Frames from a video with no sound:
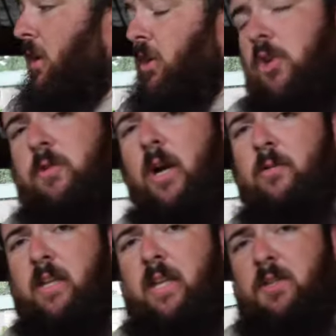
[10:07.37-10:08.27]
you
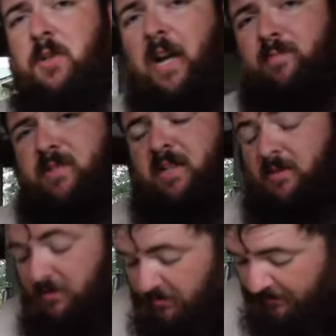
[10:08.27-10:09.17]
don't need trap
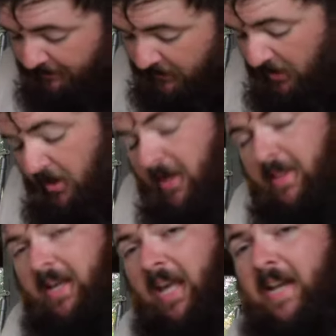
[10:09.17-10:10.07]
setters.
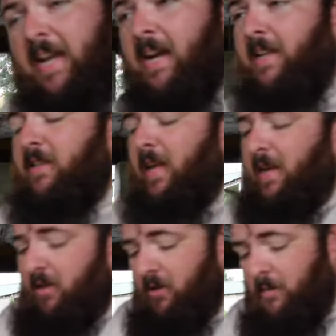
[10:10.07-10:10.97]
The K9
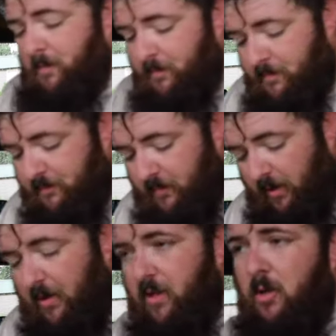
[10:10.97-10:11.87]
KO
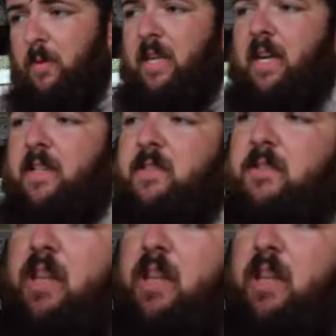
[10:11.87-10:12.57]
No BS is